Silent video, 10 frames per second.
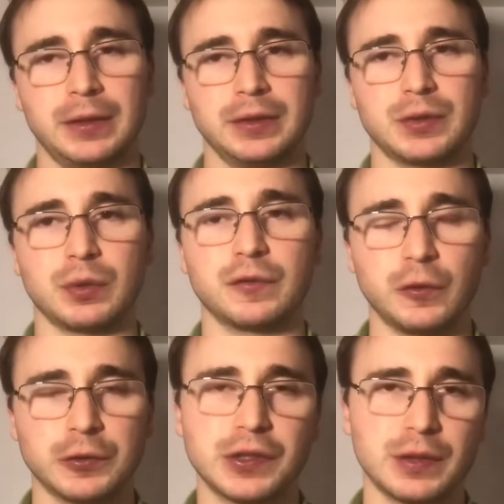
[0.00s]
So
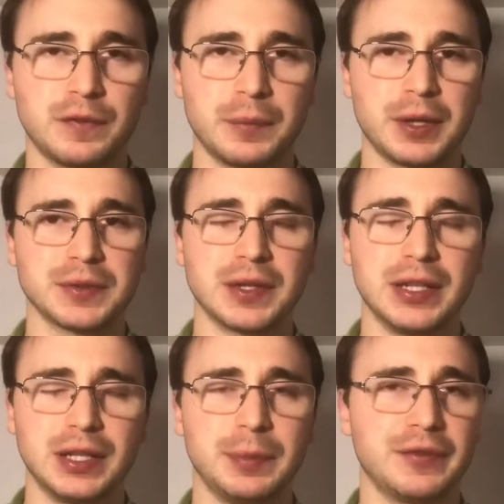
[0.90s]
unfortunately for me, it was a
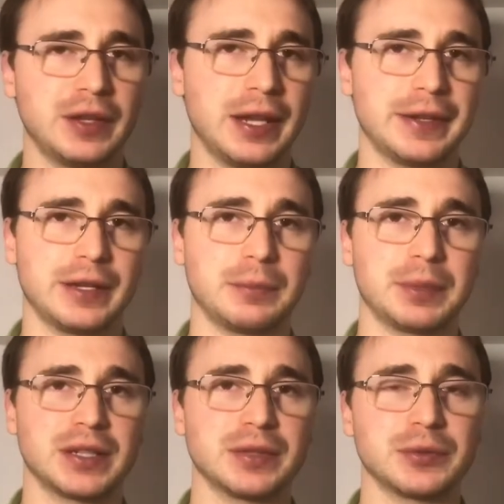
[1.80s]
little bit of a letdown,
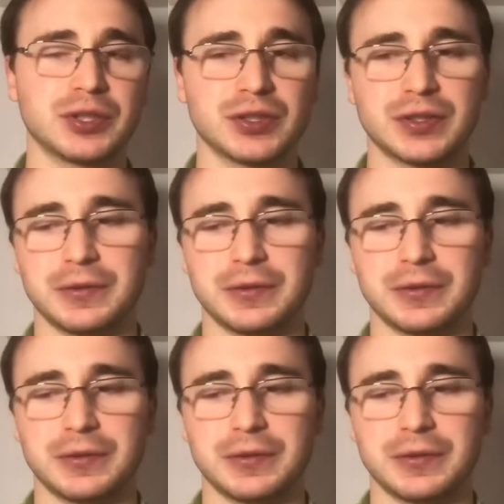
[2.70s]
because it was just,